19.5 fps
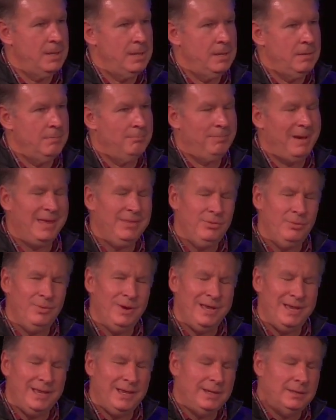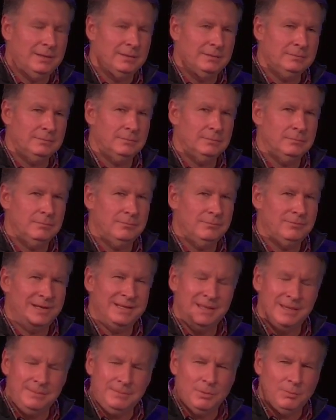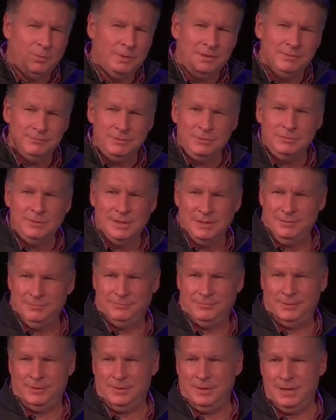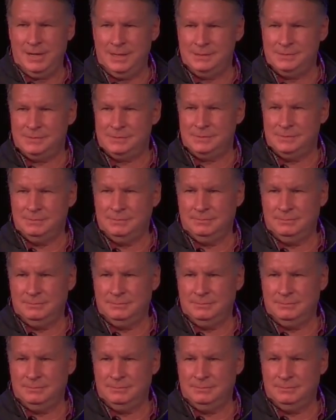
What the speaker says: By the way, Philemon, what have you done for Christ?